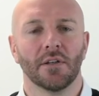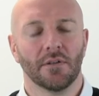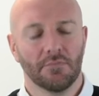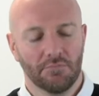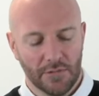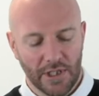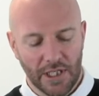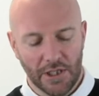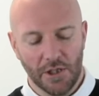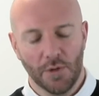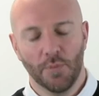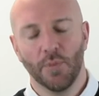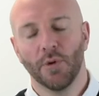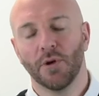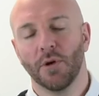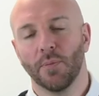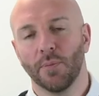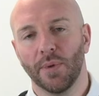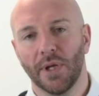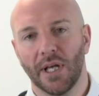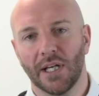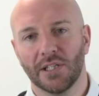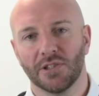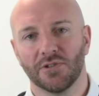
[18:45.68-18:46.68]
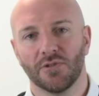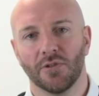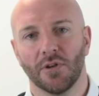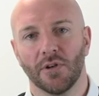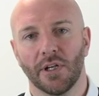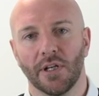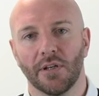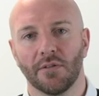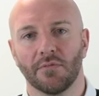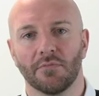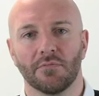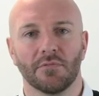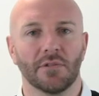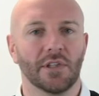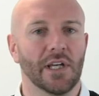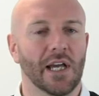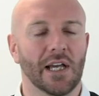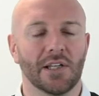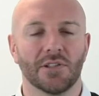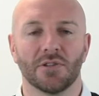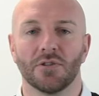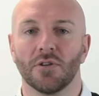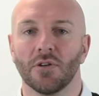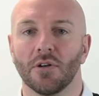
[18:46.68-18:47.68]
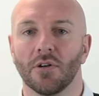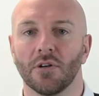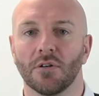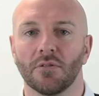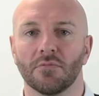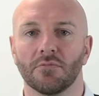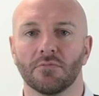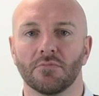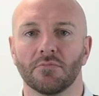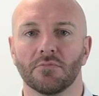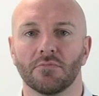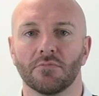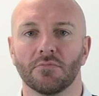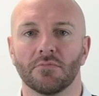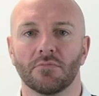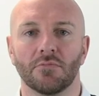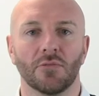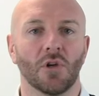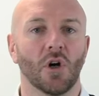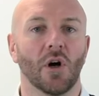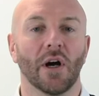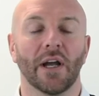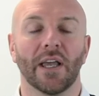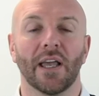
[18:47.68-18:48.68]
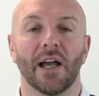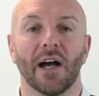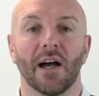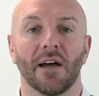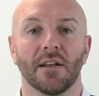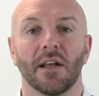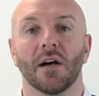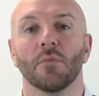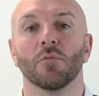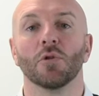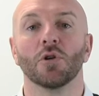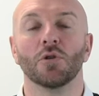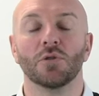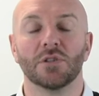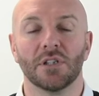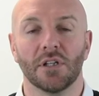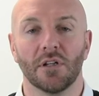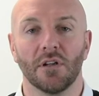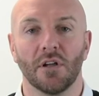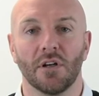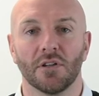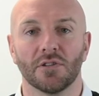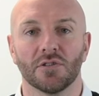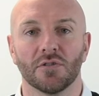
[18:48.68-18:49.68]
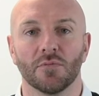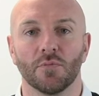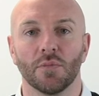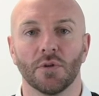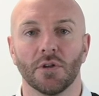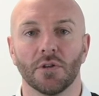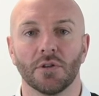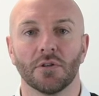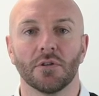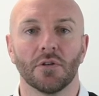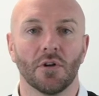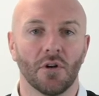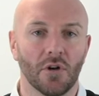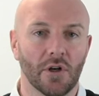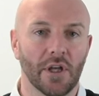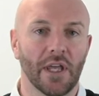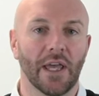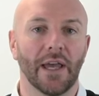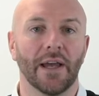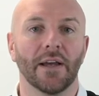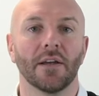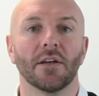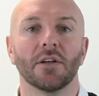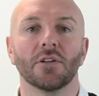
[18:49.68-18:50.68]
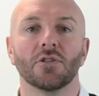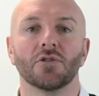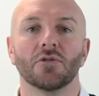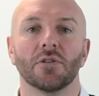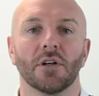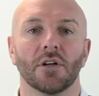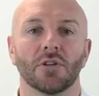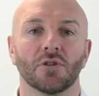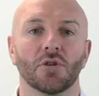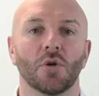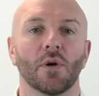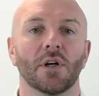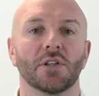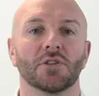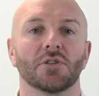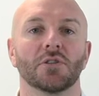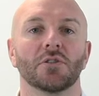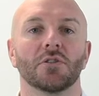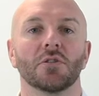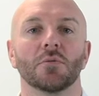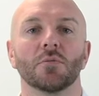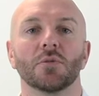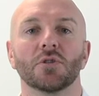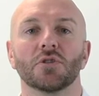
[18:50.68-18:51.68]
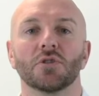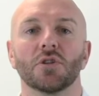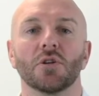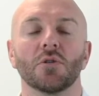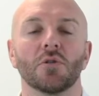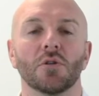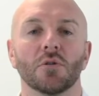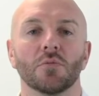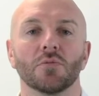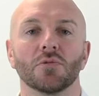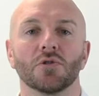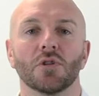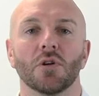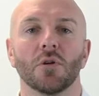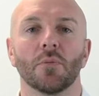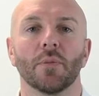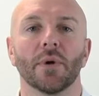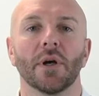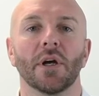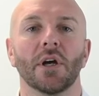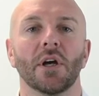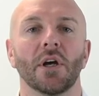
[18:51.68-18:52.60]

Can you put a plaster on it? Yes, no. No, I can't. I'm losing a lot of blood. Okay, triage question number two comes up.